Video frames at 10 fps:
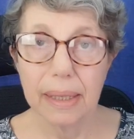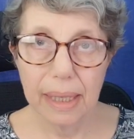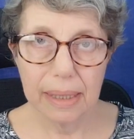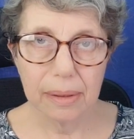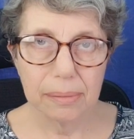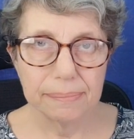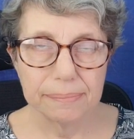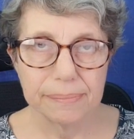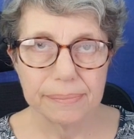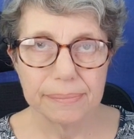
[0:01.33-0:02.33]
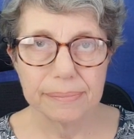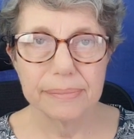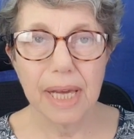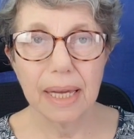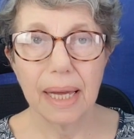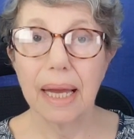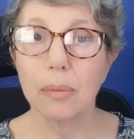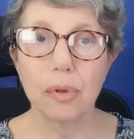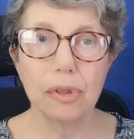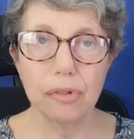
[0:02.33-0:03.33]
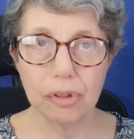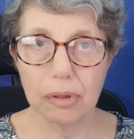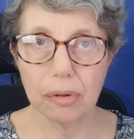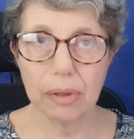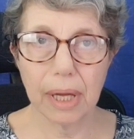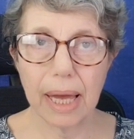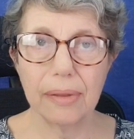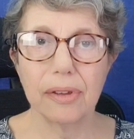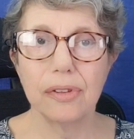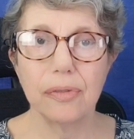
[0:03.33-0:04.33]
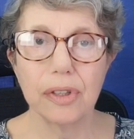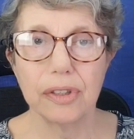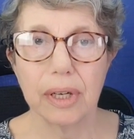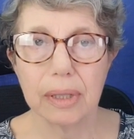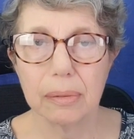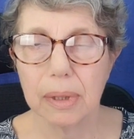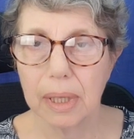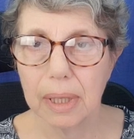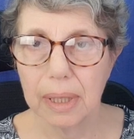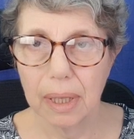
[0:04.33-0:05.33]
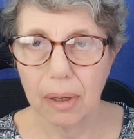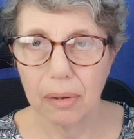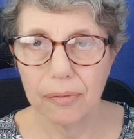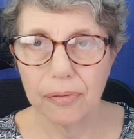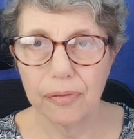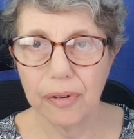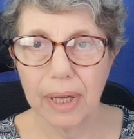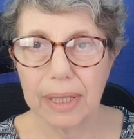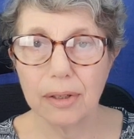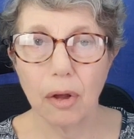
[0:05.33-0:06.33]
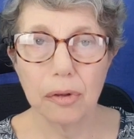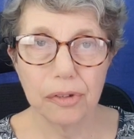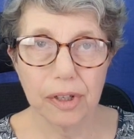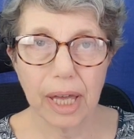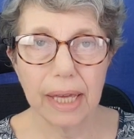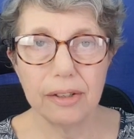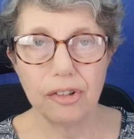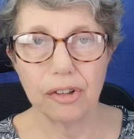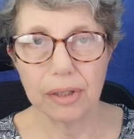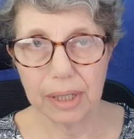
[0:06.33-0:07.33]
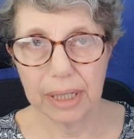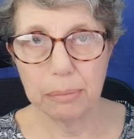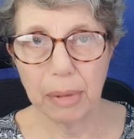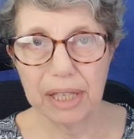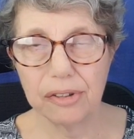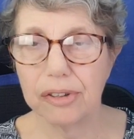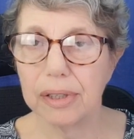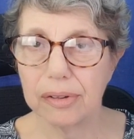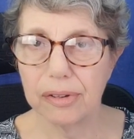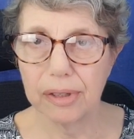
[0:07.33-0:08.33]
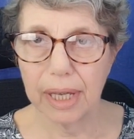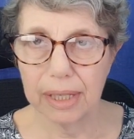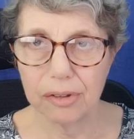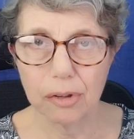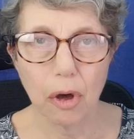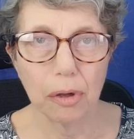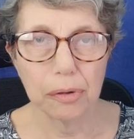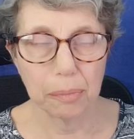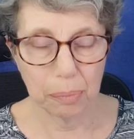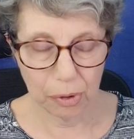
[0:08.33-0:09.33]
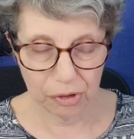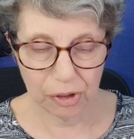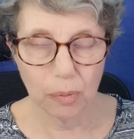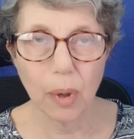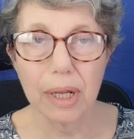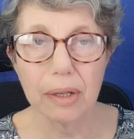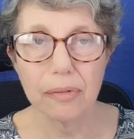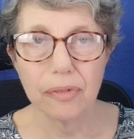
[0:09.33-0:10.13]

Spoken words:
Hello, I want you to look at this video of an altercation in Macy's. It's gone pretty well